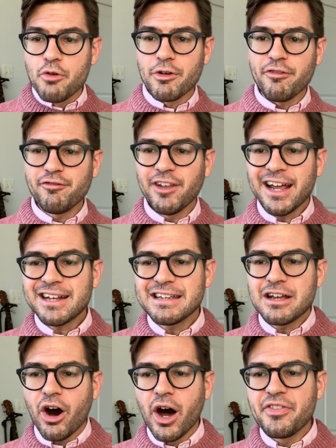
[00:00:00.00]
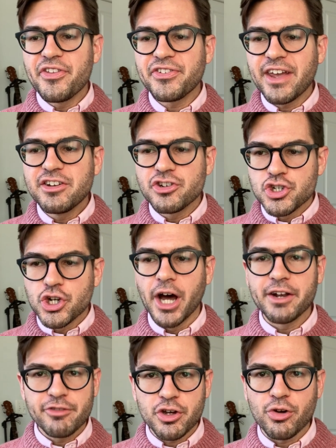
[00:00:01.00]
Reflecting on St.
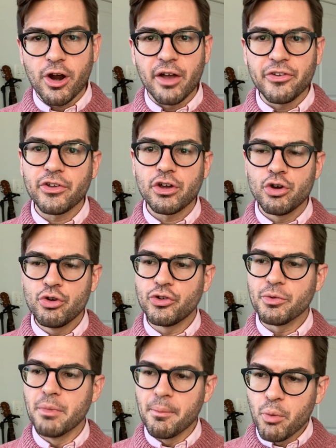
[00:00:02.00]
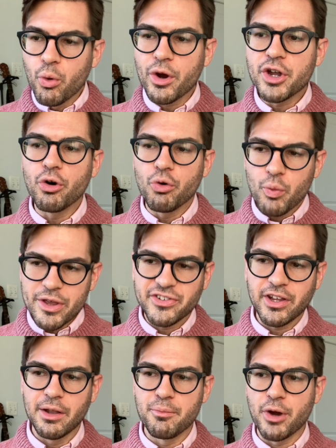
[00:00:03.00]
John of the Cross, whose memorial we
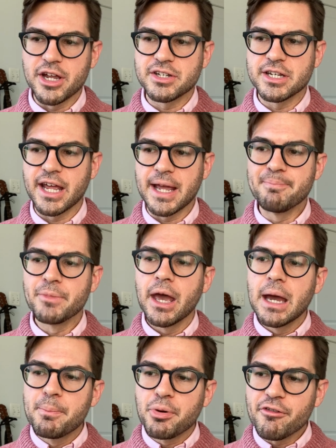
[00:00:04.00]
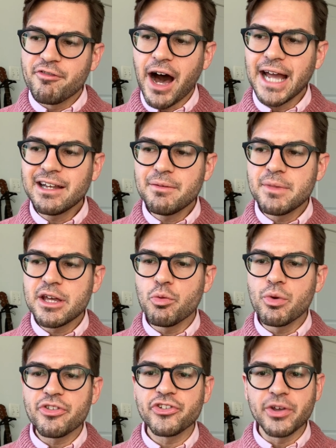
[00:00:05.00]
celebrate today, provided me
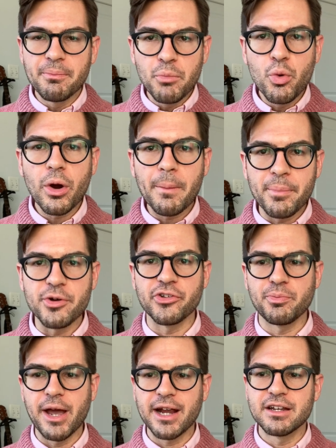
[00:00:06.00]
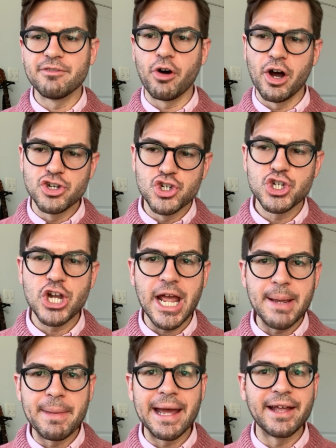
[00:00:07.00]
with some more perspective on
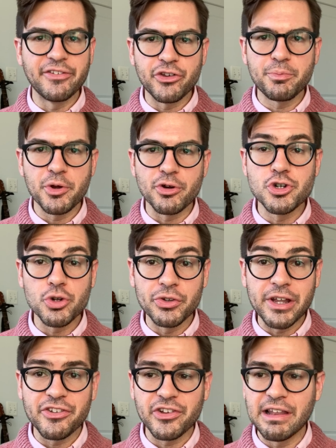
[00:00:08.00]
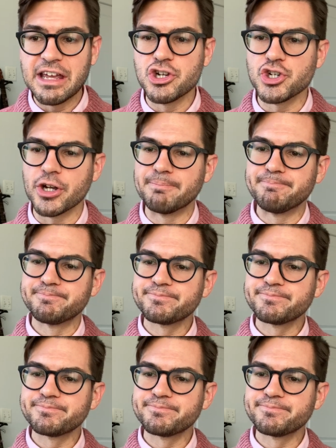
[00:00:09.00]
shame and spiritual desolation.